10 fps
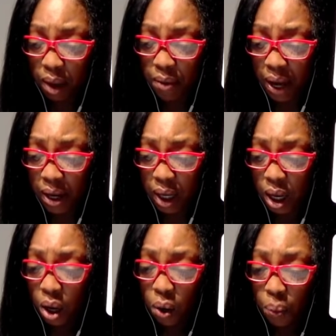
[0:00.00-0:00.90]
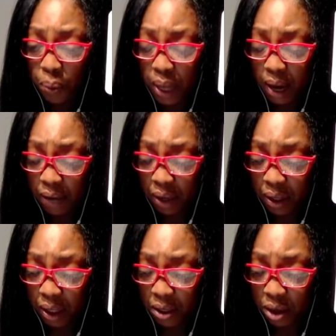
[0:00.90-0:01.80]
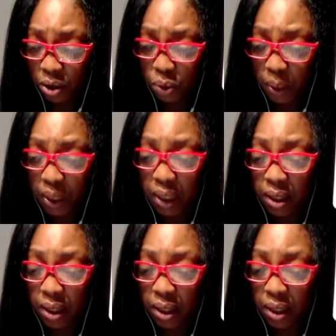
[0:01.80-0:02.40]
Then we have in the third week,